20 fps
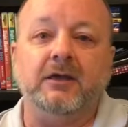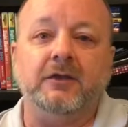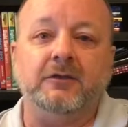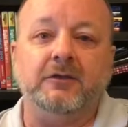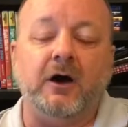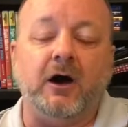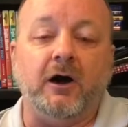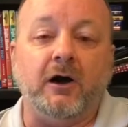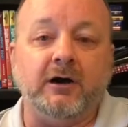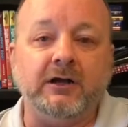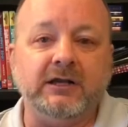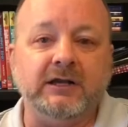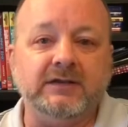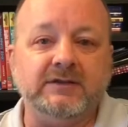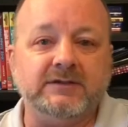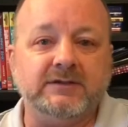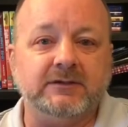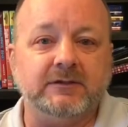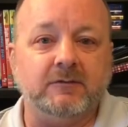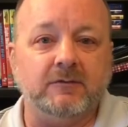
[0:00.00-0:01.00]
The
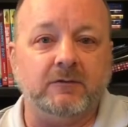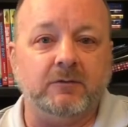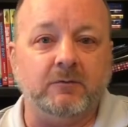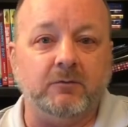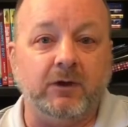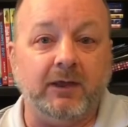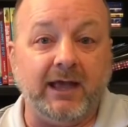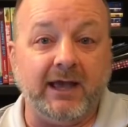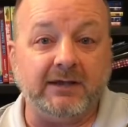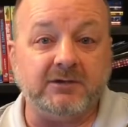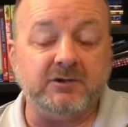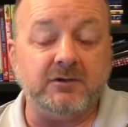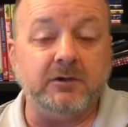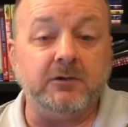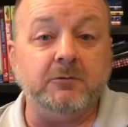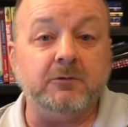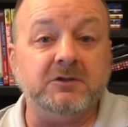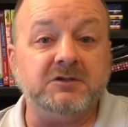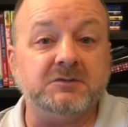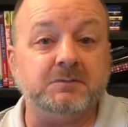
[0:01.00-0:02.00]
audience will actually
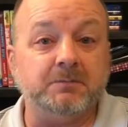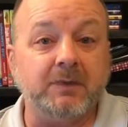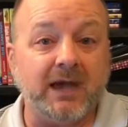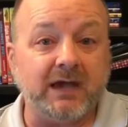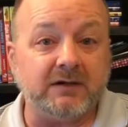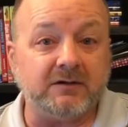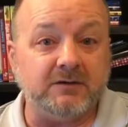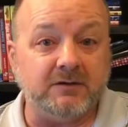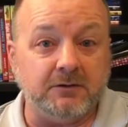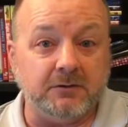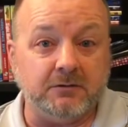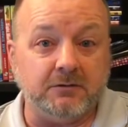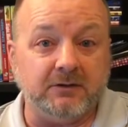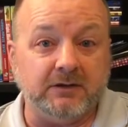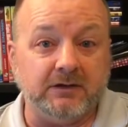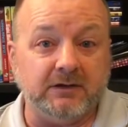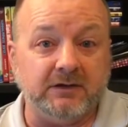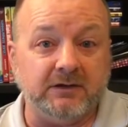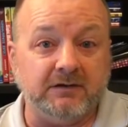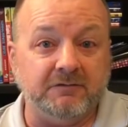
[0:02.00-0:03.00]
respect you
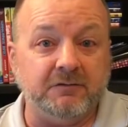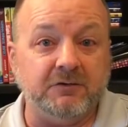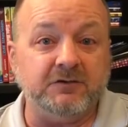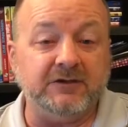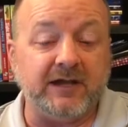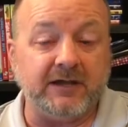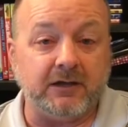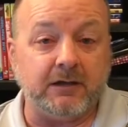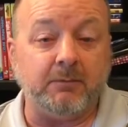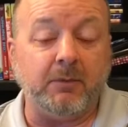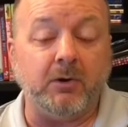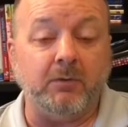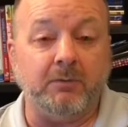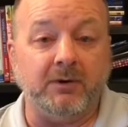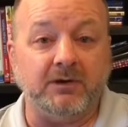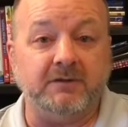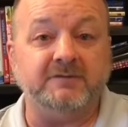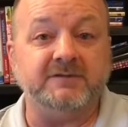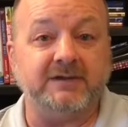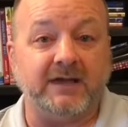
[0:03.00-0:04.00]
if you take a
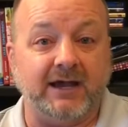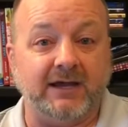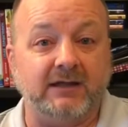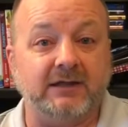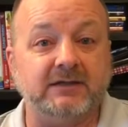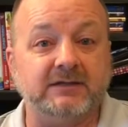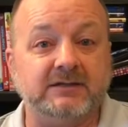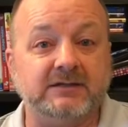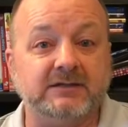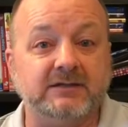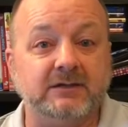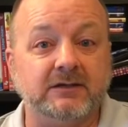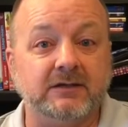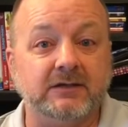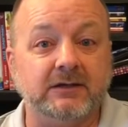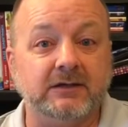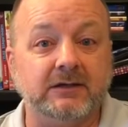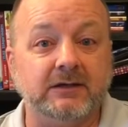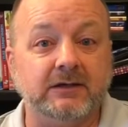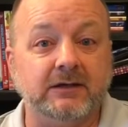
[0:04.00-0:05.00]
moment of silence.
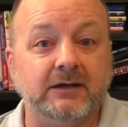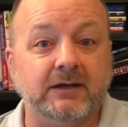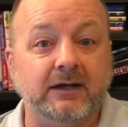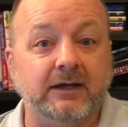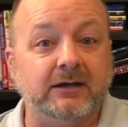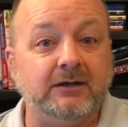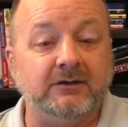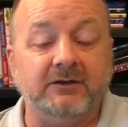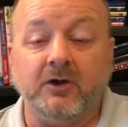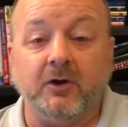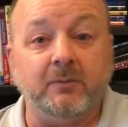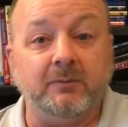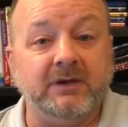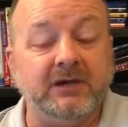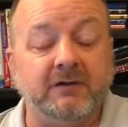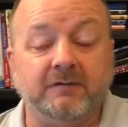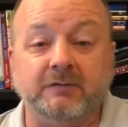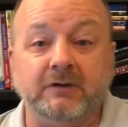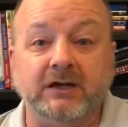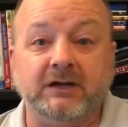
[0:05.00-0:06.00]
Don't be
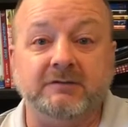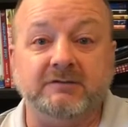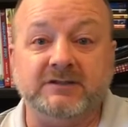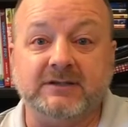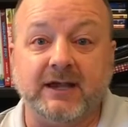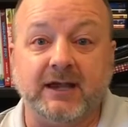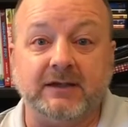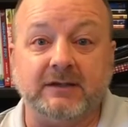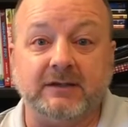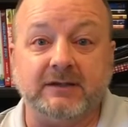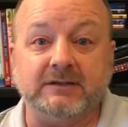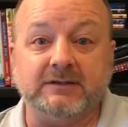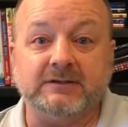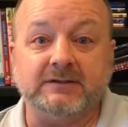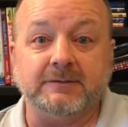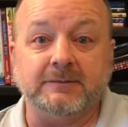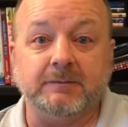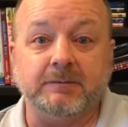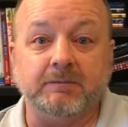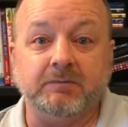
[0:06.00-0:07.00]
afraid of silence.
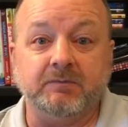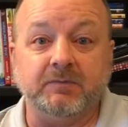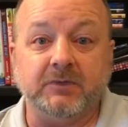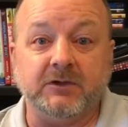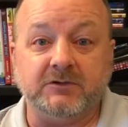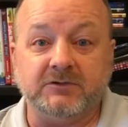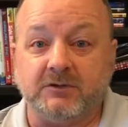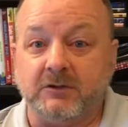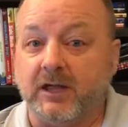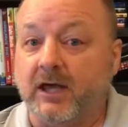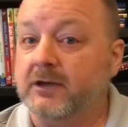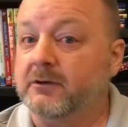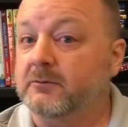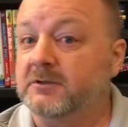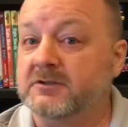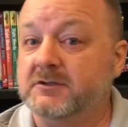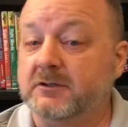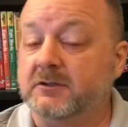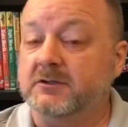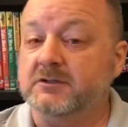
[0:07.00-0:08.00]
There's a lot of
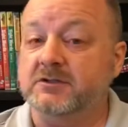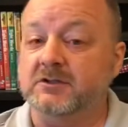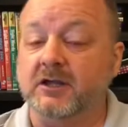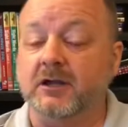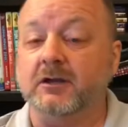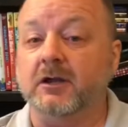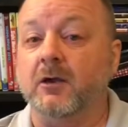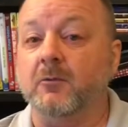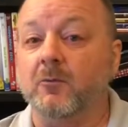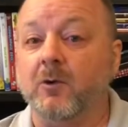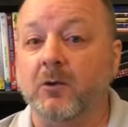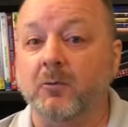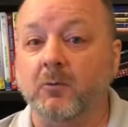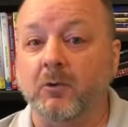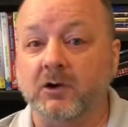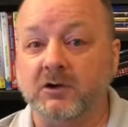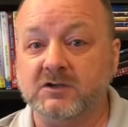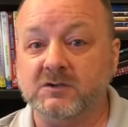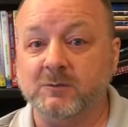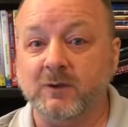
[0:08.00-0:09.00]
research done on what
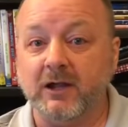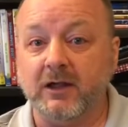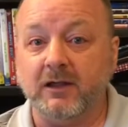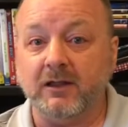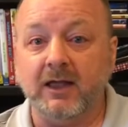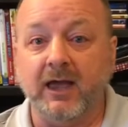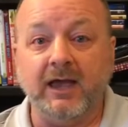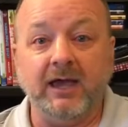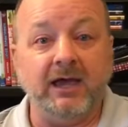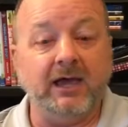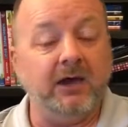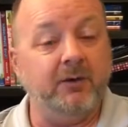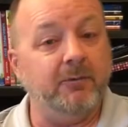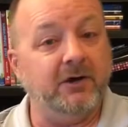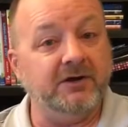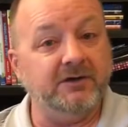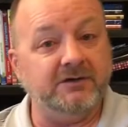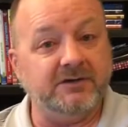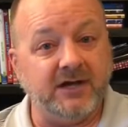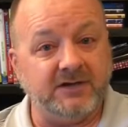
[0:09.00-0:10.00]
works well and
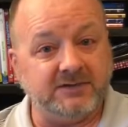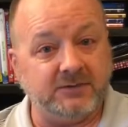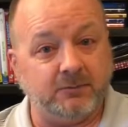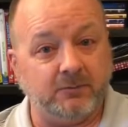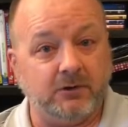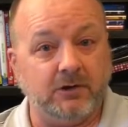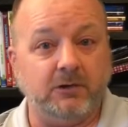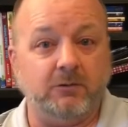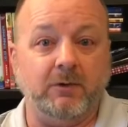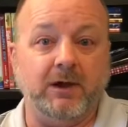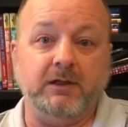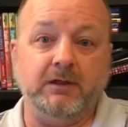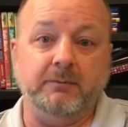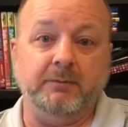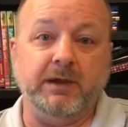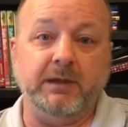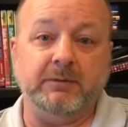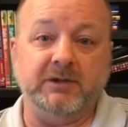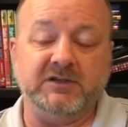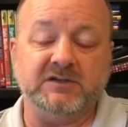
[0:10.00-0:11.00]
what doesn't work well in
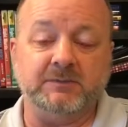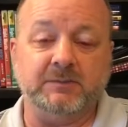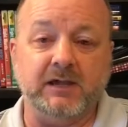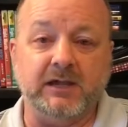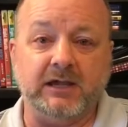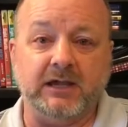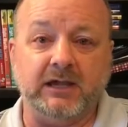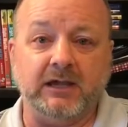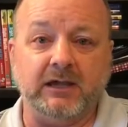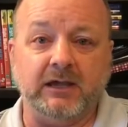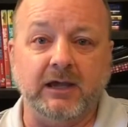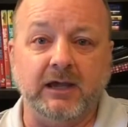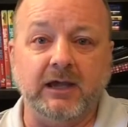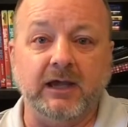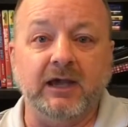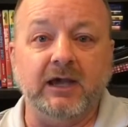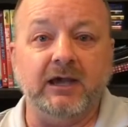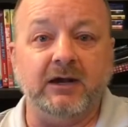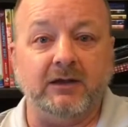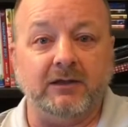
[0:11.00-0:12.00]
public speaking,
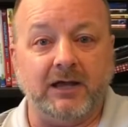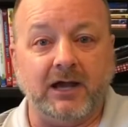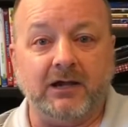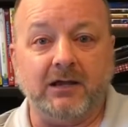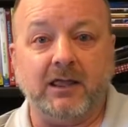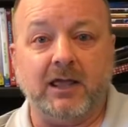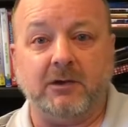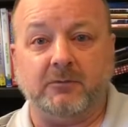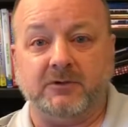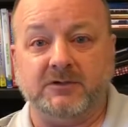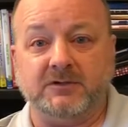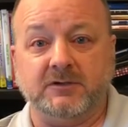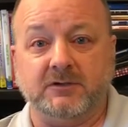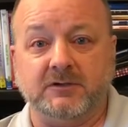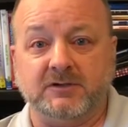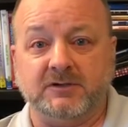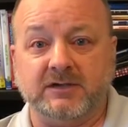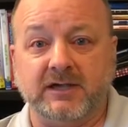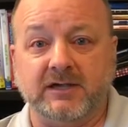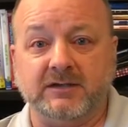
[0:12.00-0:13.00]
and a lot of that
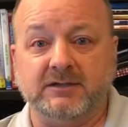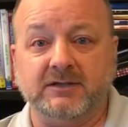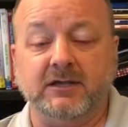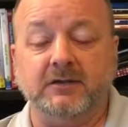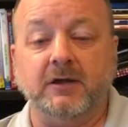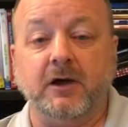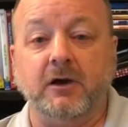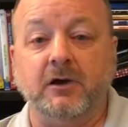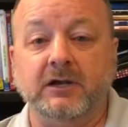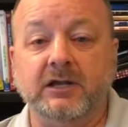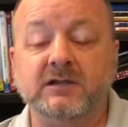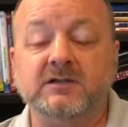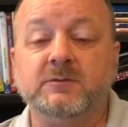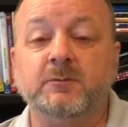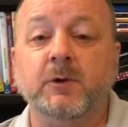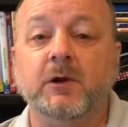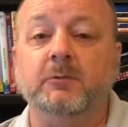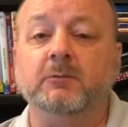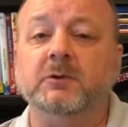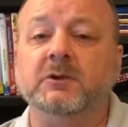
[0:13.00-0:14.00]
research says that the audience will